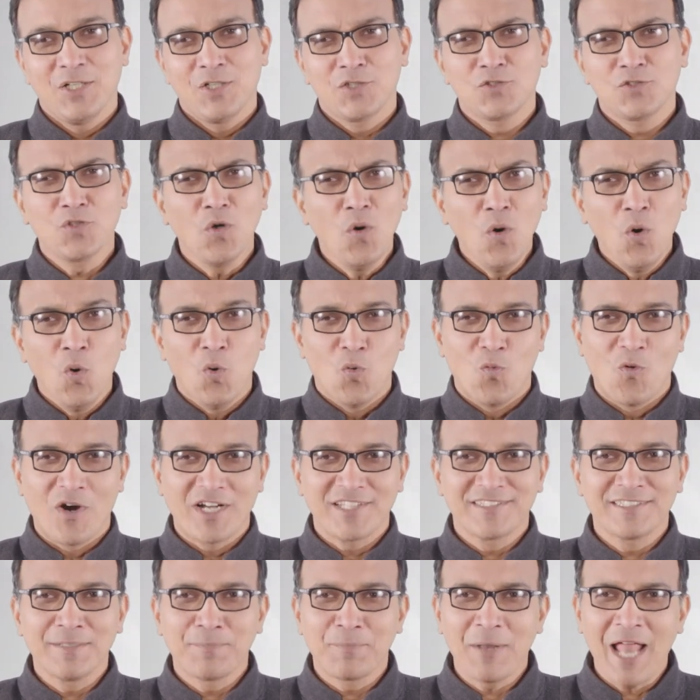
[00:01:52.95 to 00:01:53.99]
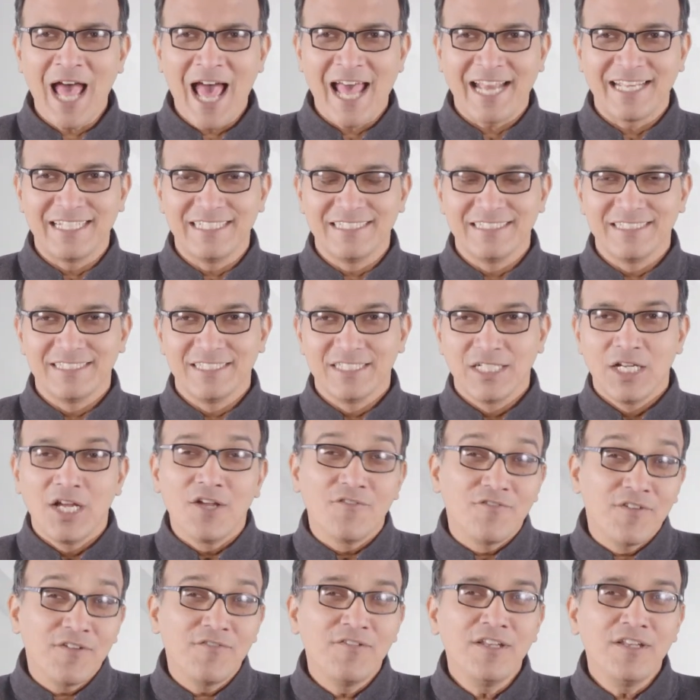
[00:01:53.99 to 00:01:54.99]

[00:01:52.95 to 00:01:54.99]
So, what is the plan? We